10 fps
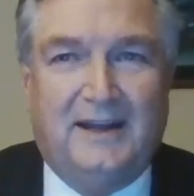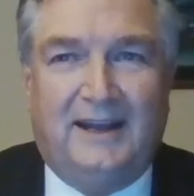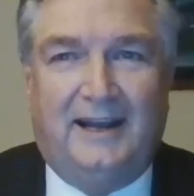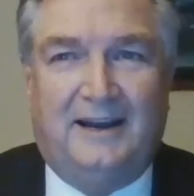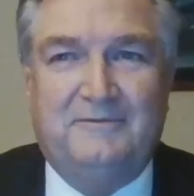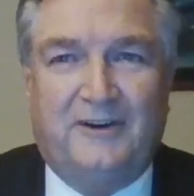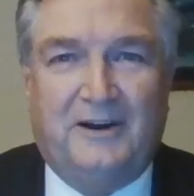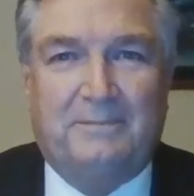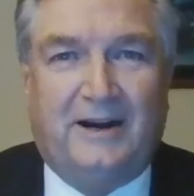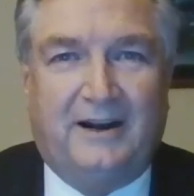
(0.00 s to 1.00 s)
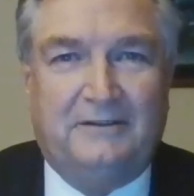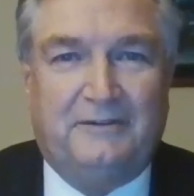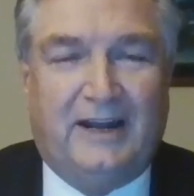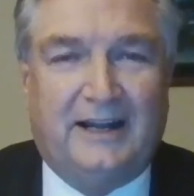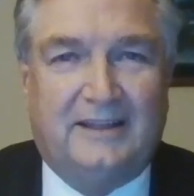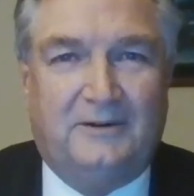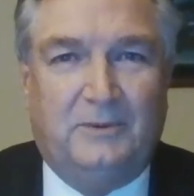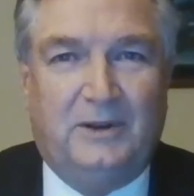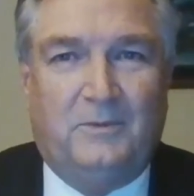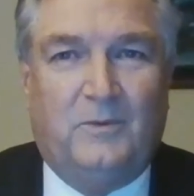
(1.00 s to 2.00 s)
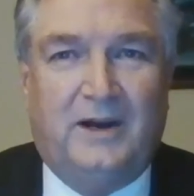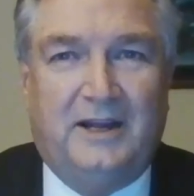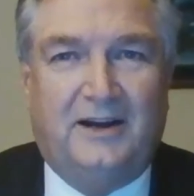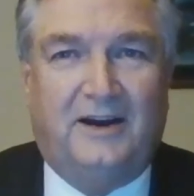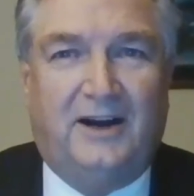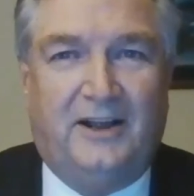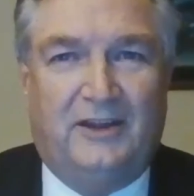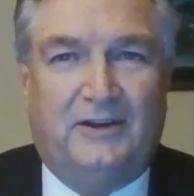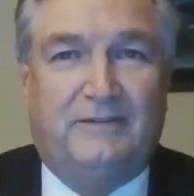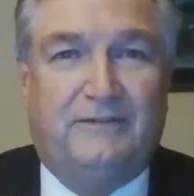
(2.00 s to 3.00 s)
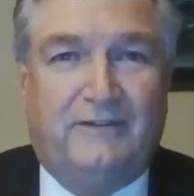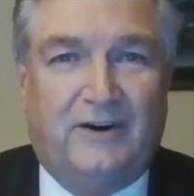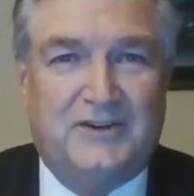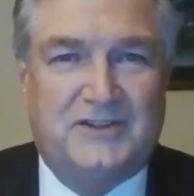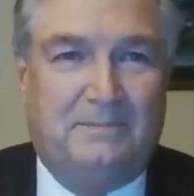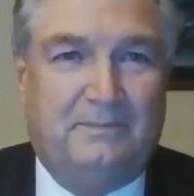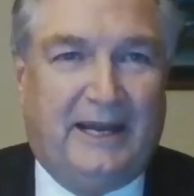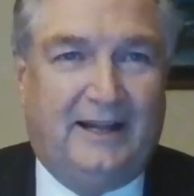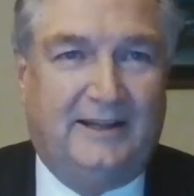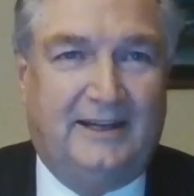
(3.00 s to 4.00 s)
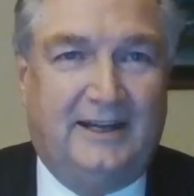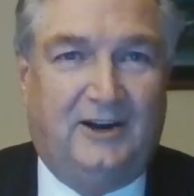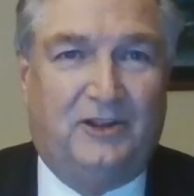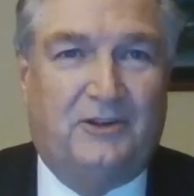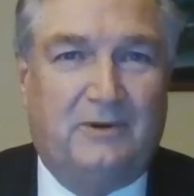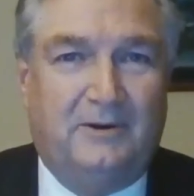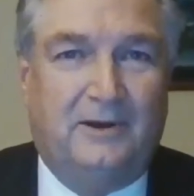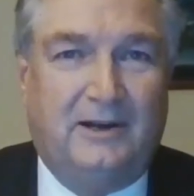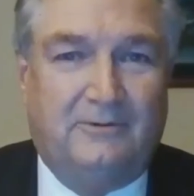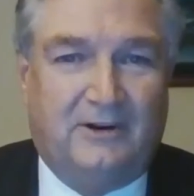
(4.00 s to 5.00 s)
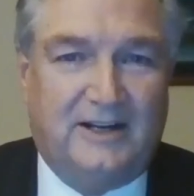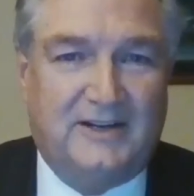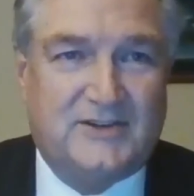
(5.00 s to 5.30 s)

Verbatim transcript: And I'm very proud of the fact that we won on the first ballot in a three-way race.